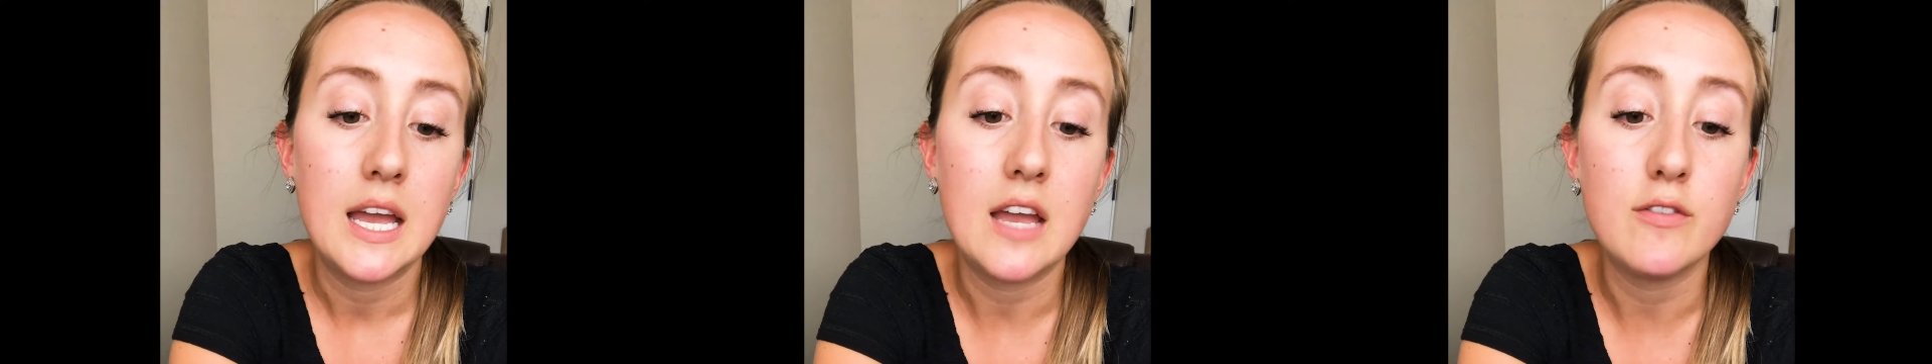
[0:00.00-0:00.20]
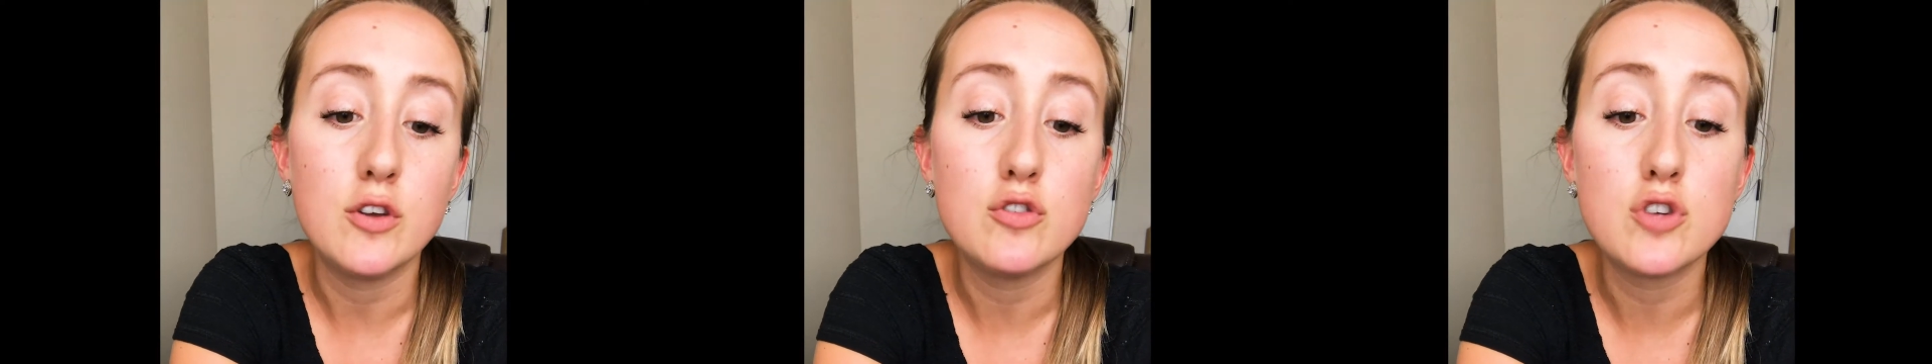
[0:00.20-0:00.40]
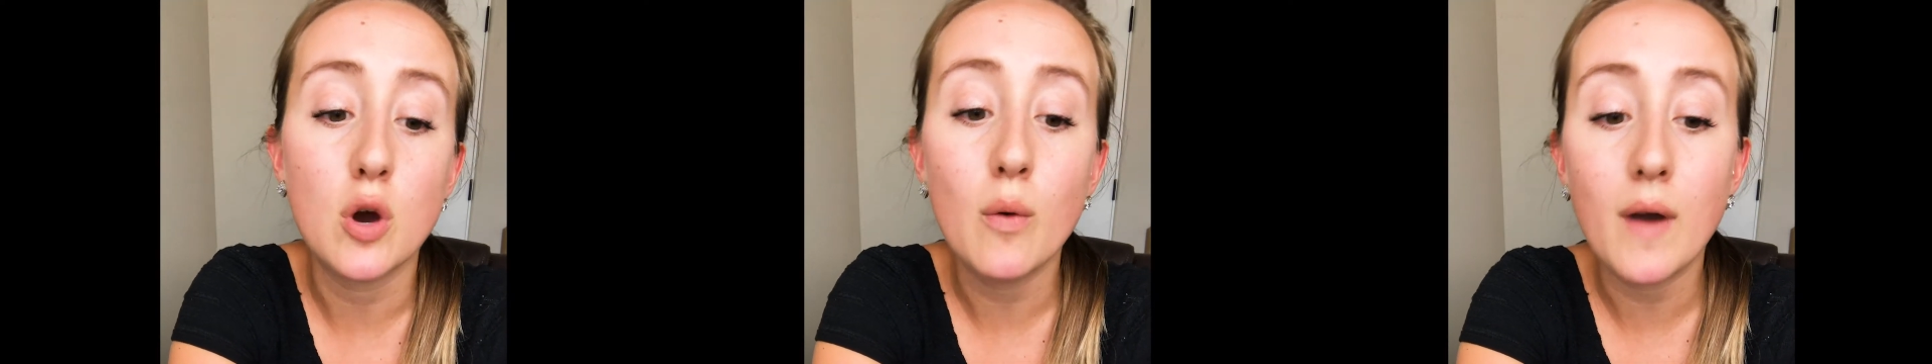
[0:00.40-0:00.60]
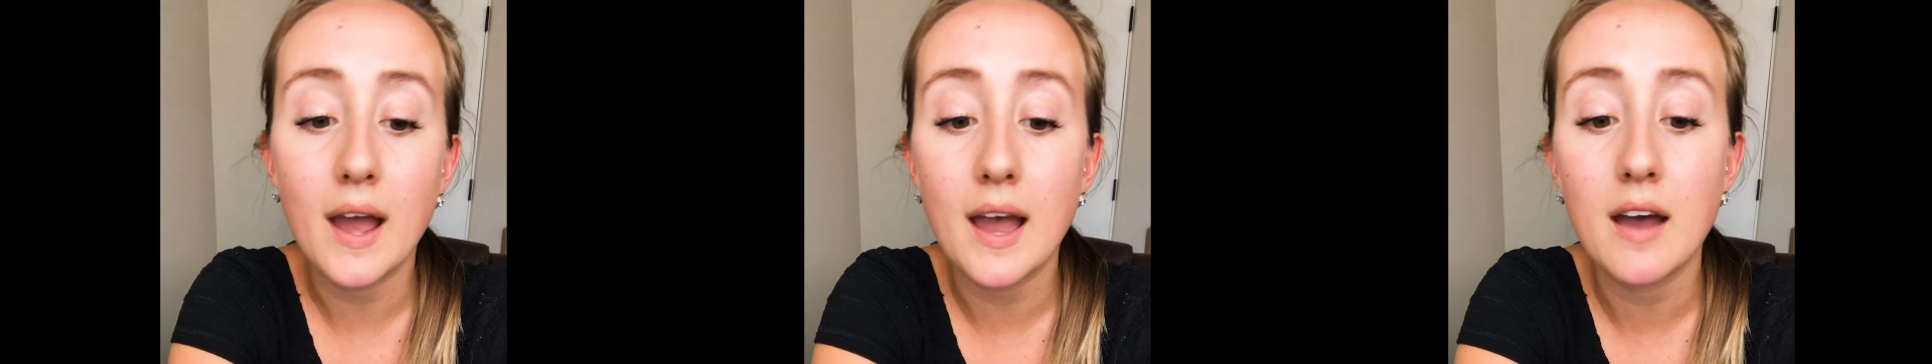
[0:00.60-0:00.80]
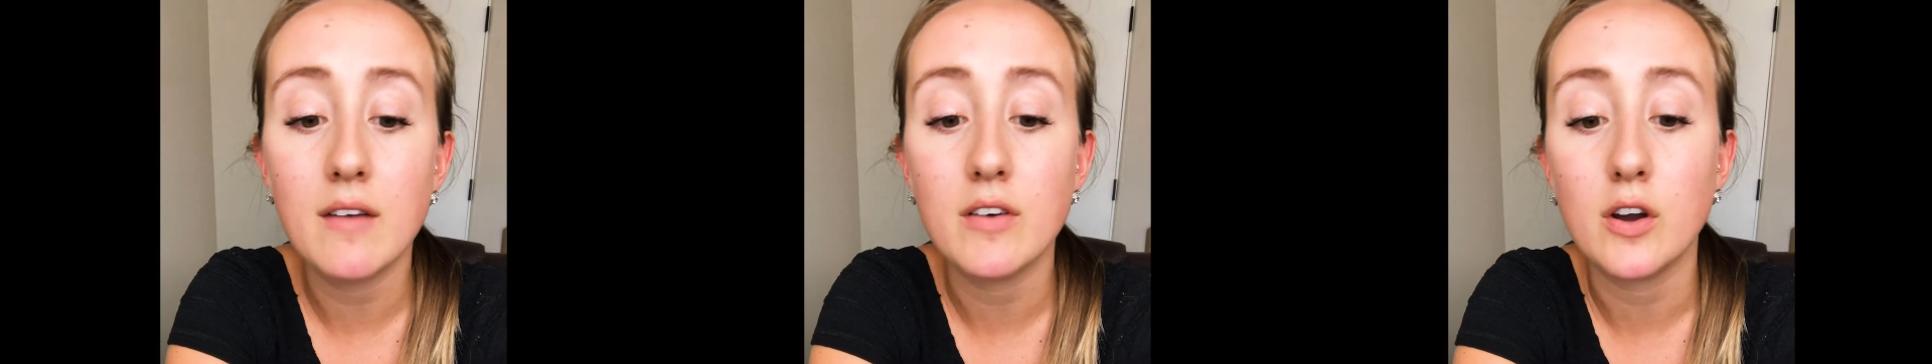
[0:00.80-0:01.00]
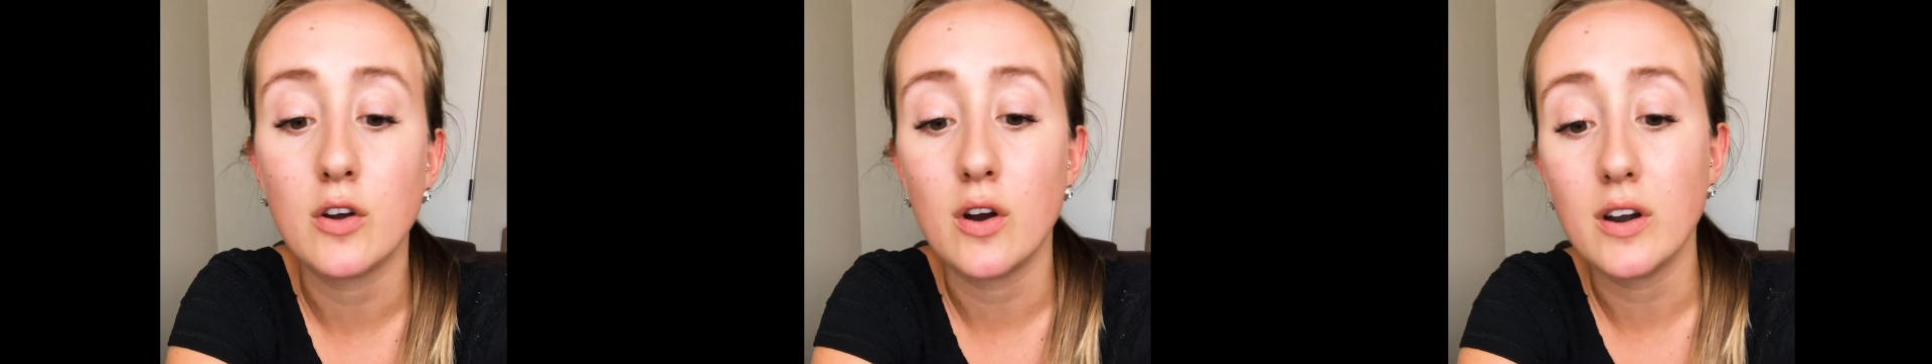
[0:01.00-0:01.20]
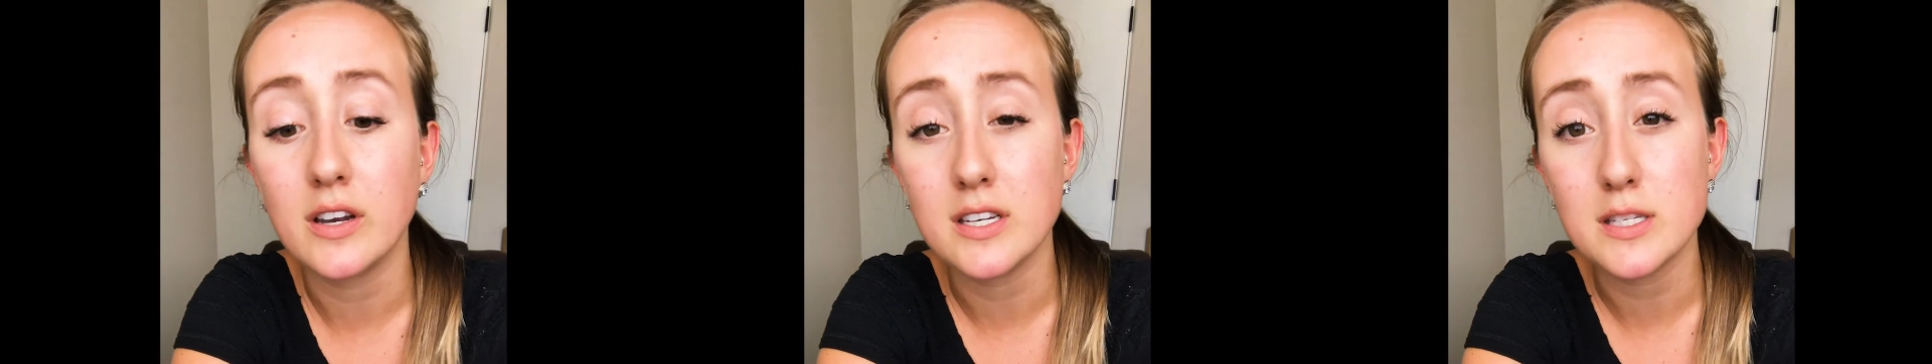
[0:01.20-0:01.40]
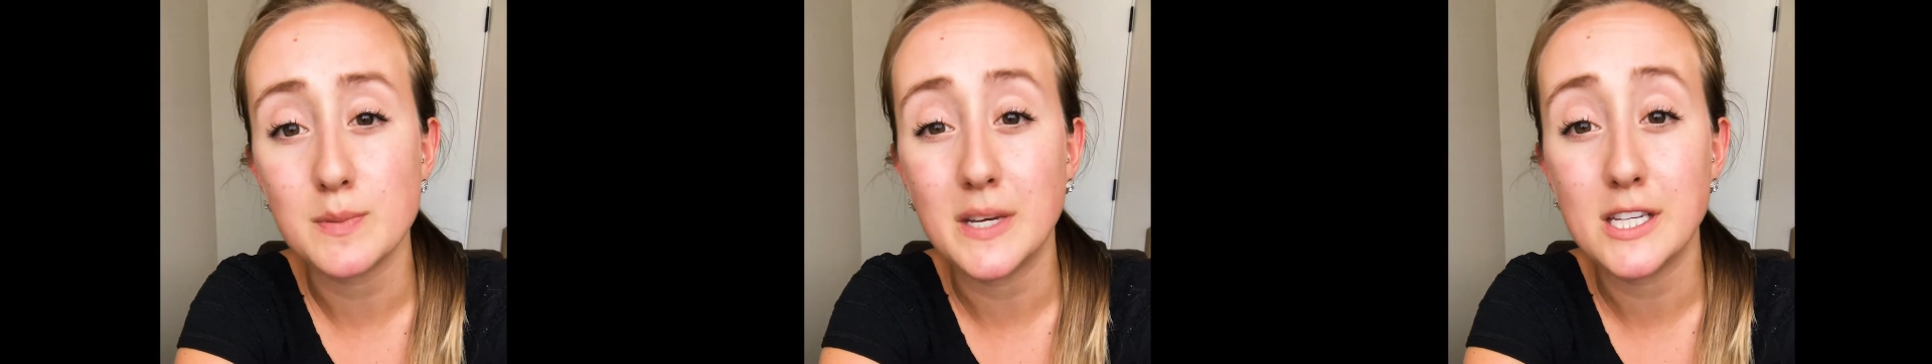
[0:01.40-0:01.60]
If you don't have a
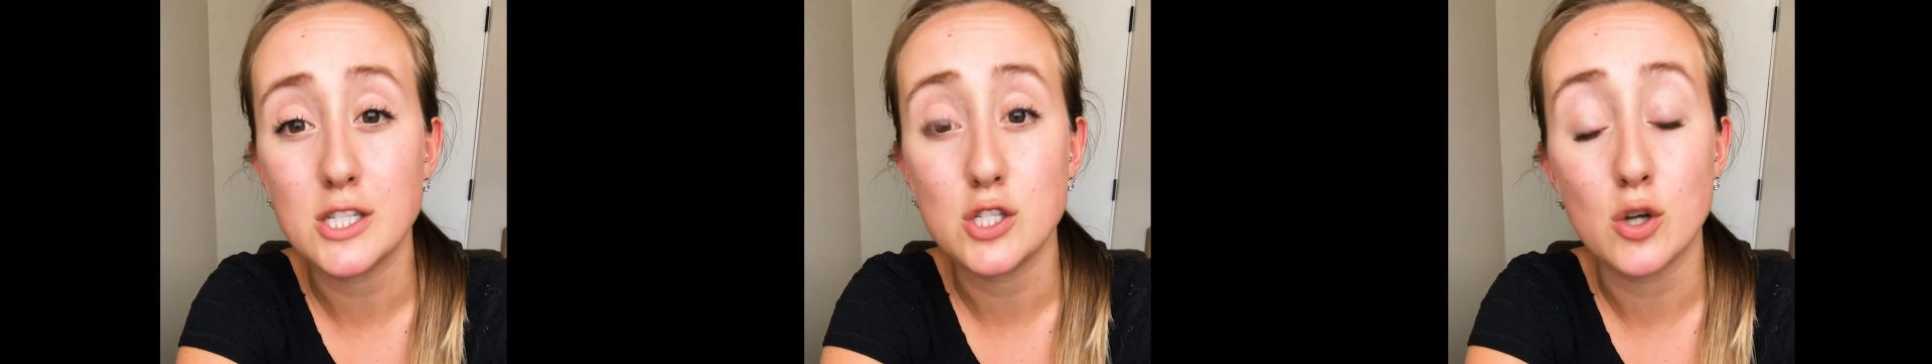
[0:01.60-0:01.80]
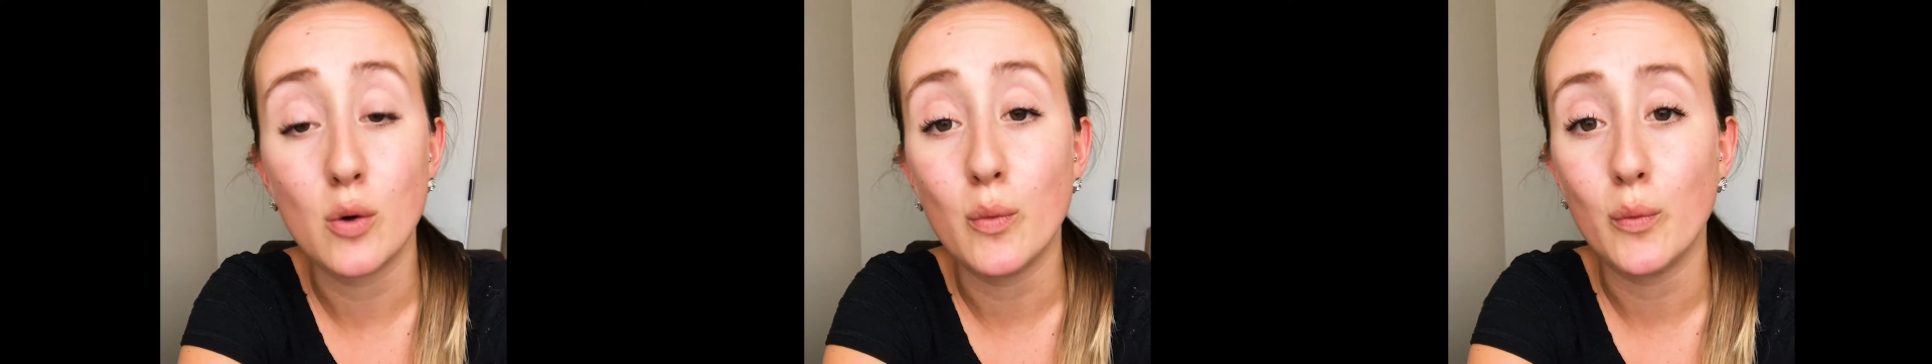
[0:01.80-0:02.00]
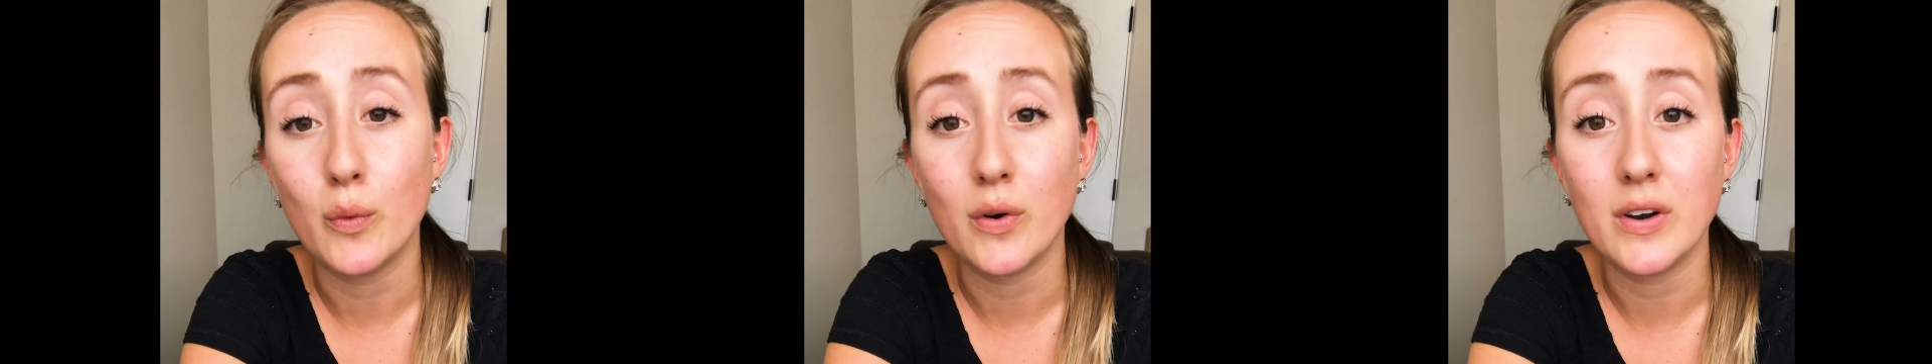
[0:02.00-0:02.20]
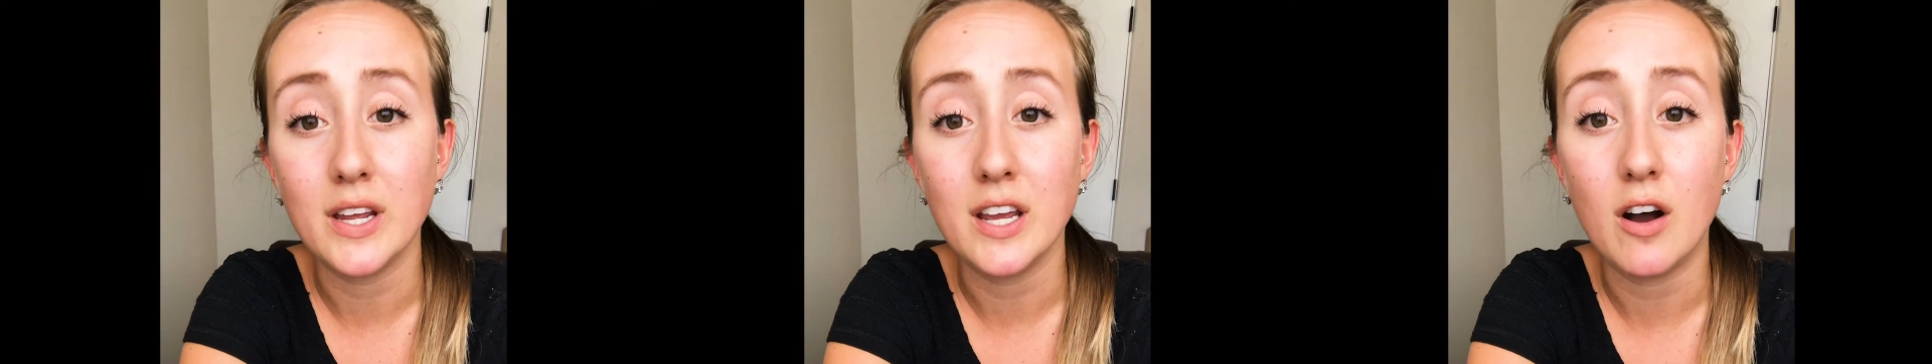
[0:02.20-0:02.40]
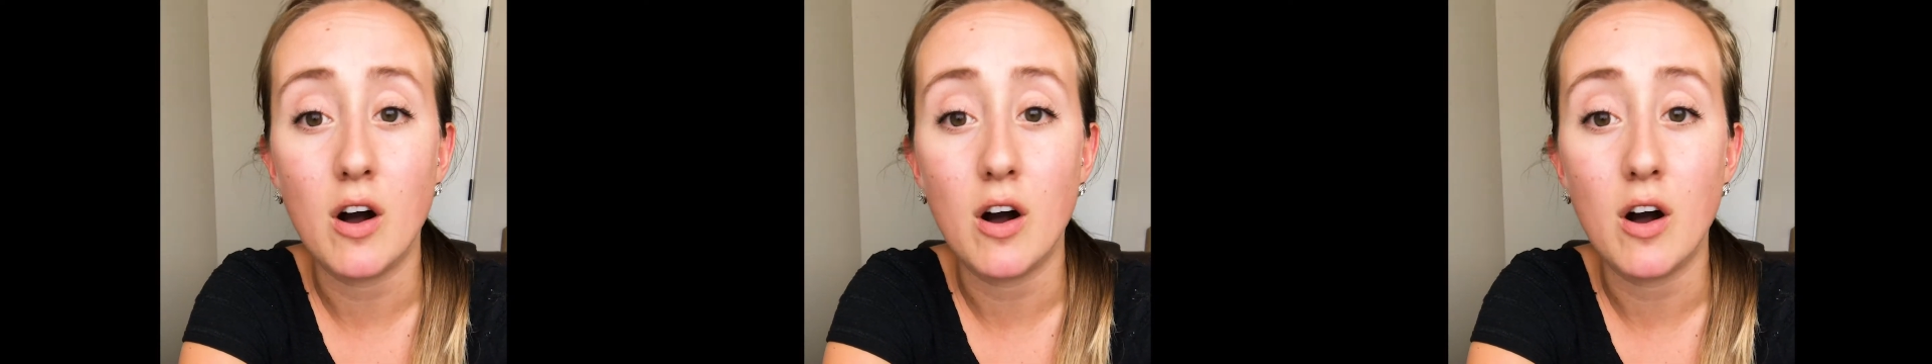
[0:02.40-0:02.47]
garden space, don't worry.